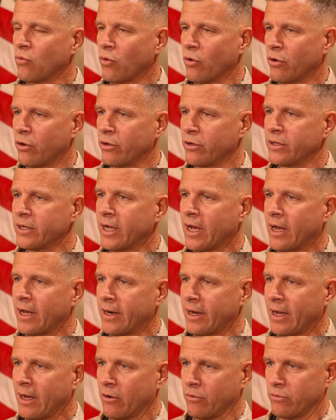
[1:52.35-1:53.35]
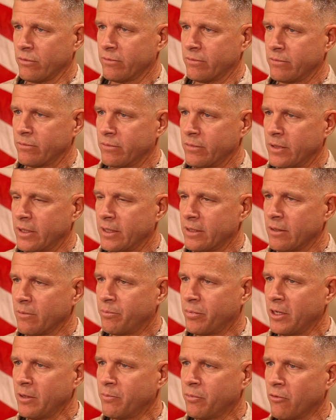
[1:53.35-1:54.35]
the word got out,
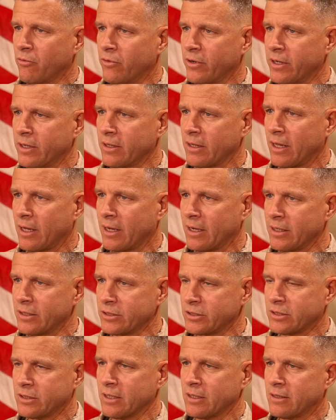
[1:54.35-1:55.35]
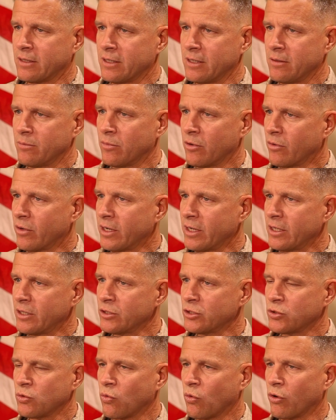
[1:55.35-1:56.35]
and the people realized that the
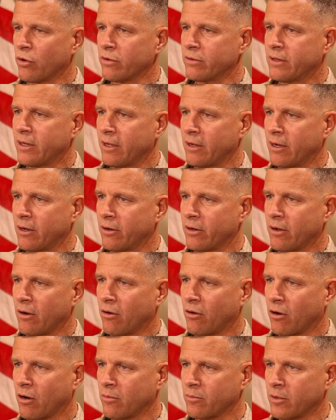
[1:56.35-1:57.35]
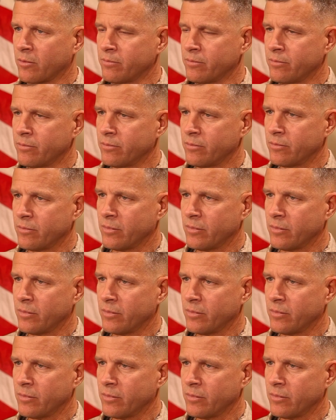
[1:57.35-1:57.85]
Marines weren't there to harm them.